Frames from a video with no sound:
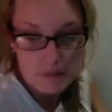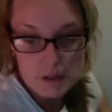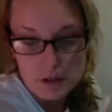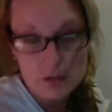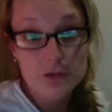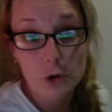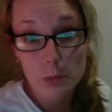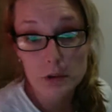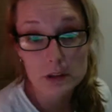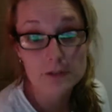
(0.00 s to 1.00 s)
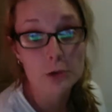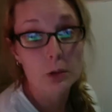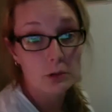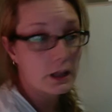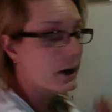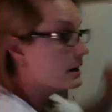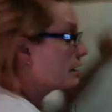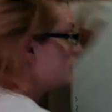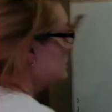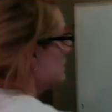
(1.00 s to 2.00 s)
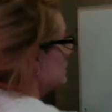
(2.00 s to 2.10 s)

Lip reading: so the formula for molarity